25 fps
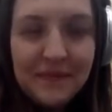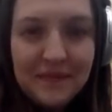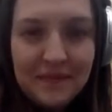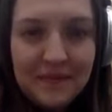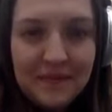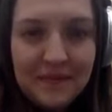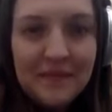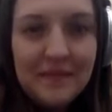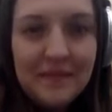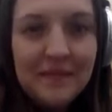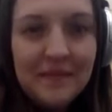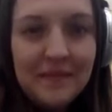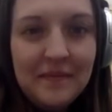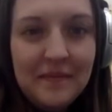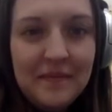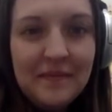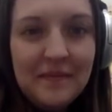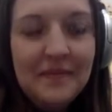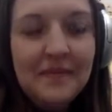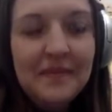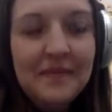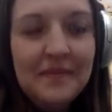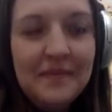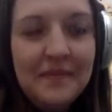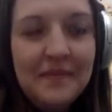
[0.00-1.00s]

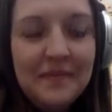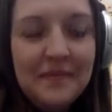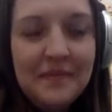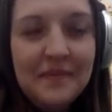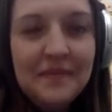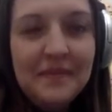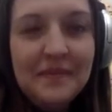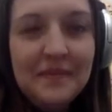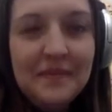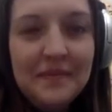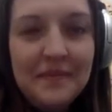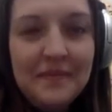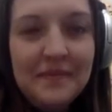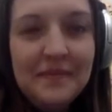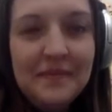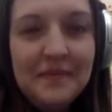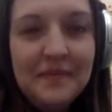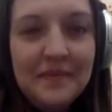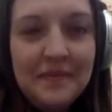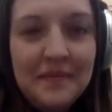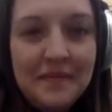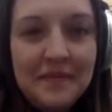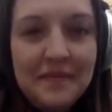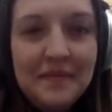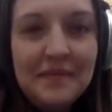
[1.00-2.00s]

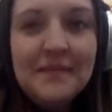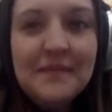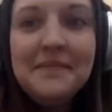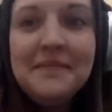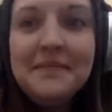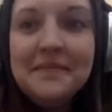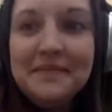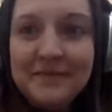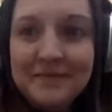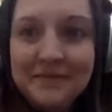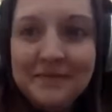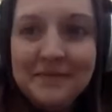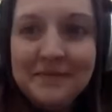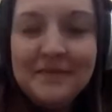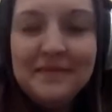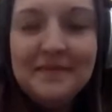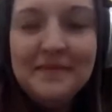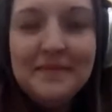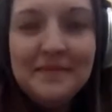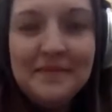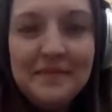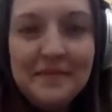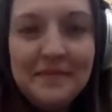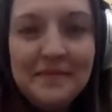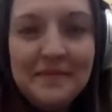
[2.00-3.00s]

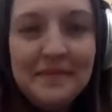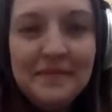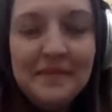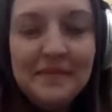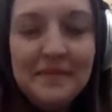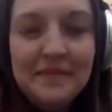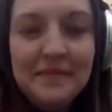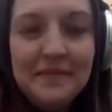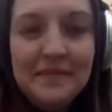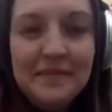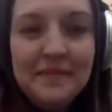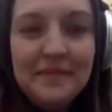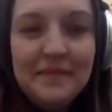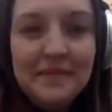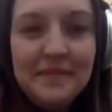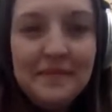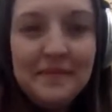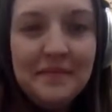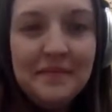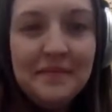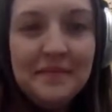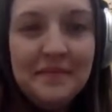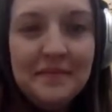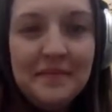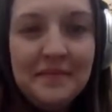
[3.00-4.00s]

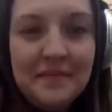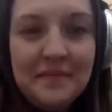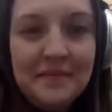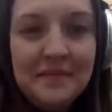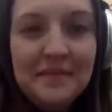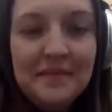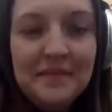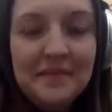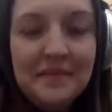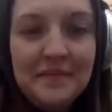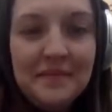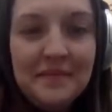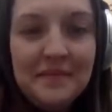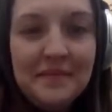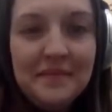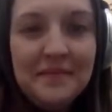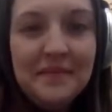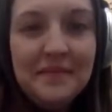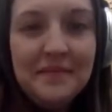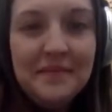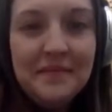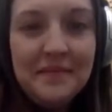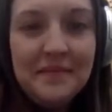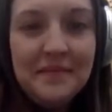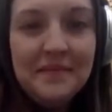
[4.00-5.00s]

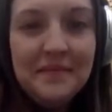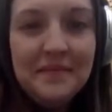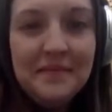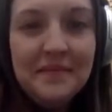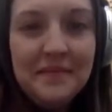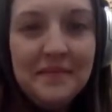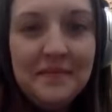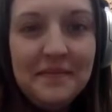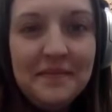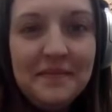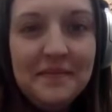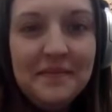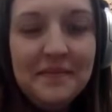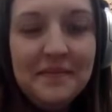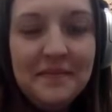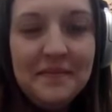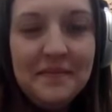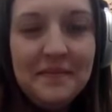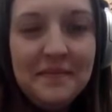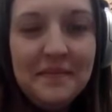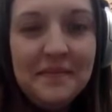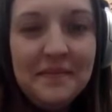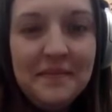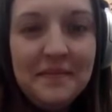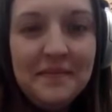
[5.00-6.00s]

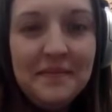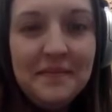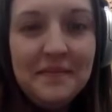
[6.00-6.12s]
No words are spoken by the person on screen.